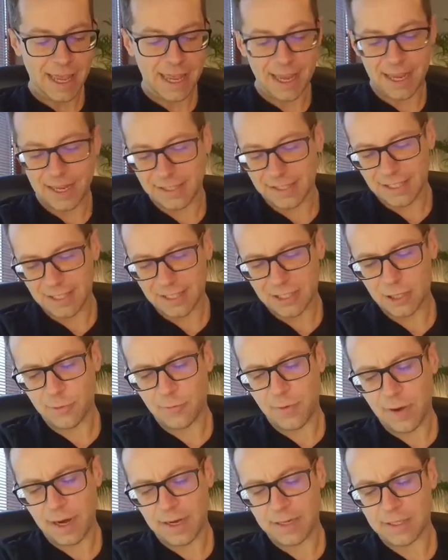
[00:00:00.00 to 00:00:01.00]
and
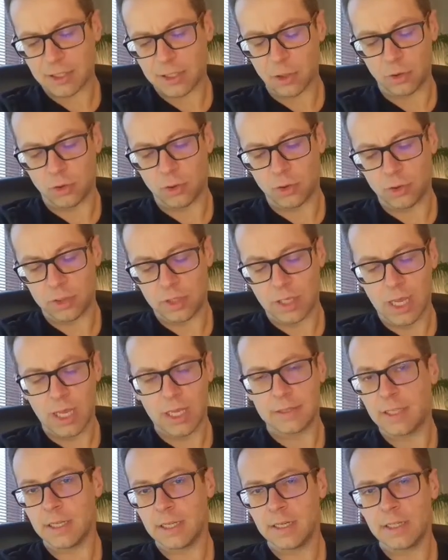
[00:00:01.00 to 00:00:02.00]
so far so good
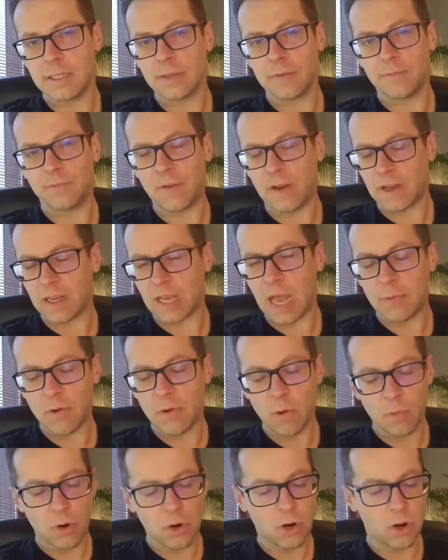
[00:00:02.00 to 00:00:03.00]
there is a
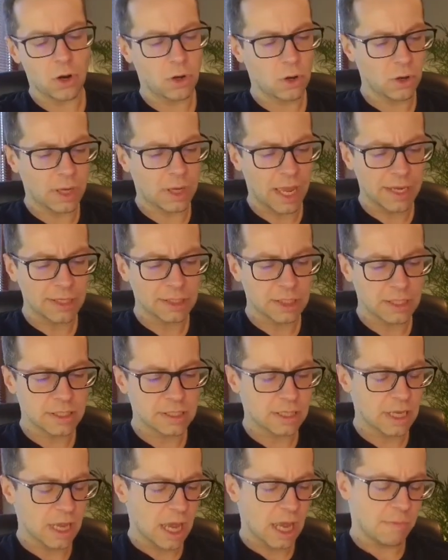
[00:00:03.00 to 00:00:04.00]
couple more
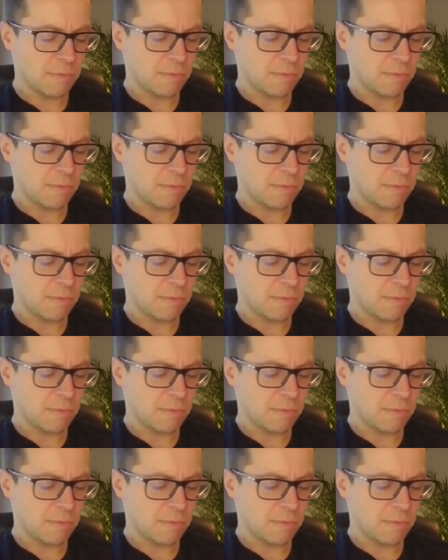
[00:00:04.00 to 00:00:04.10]
locations